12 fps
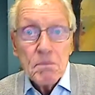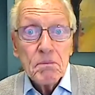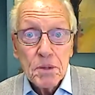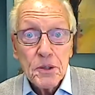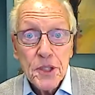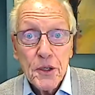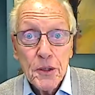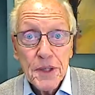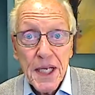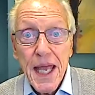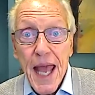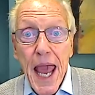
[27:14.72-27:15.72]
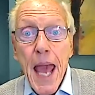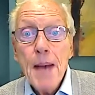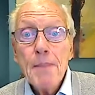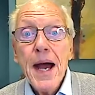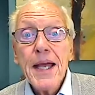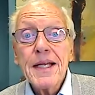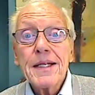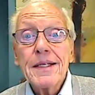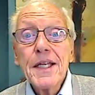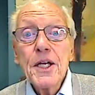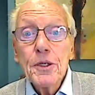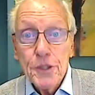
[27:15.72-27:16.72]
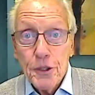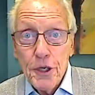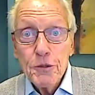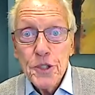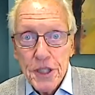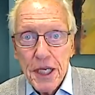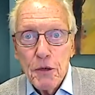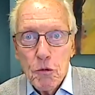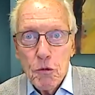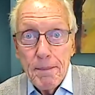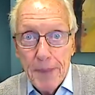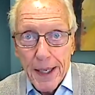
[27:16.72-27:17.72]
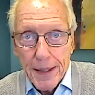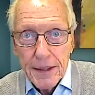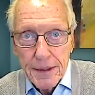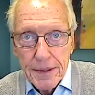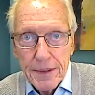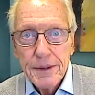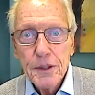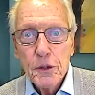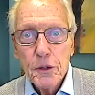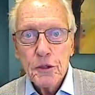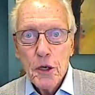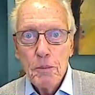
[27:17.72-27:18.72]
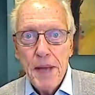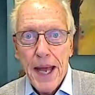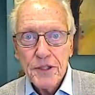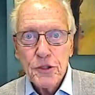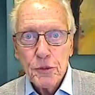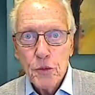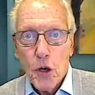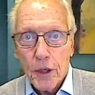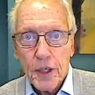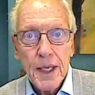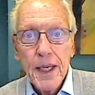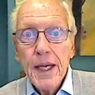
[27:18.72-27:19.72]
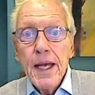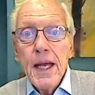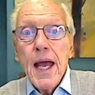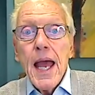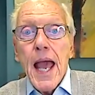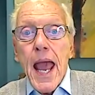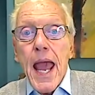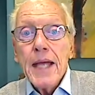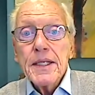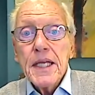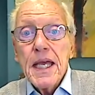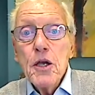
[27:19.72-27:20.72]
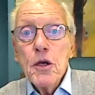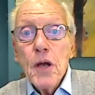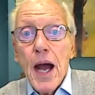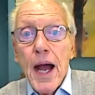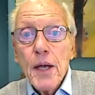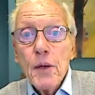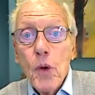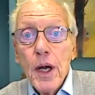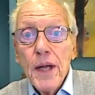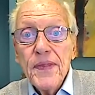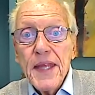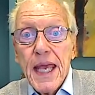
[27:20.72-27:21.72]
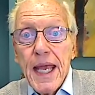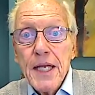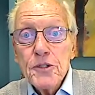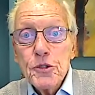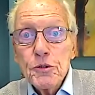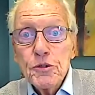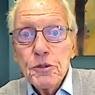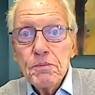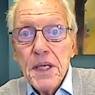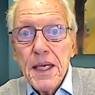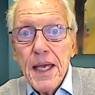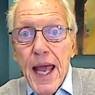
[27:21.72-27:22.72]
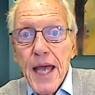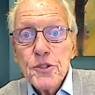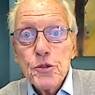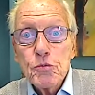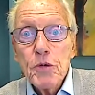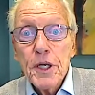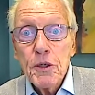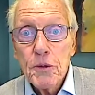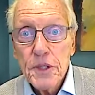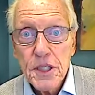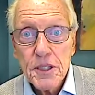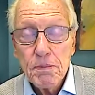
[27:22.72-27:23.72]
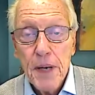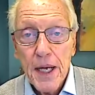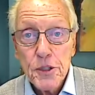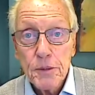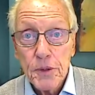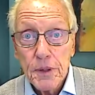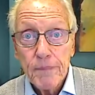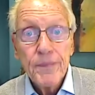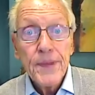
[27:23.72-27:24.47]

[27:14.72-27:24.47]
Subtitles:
Particularly, am I cleared to go see grandma or go back to work? And here I want the answer to be as rigorous as possible.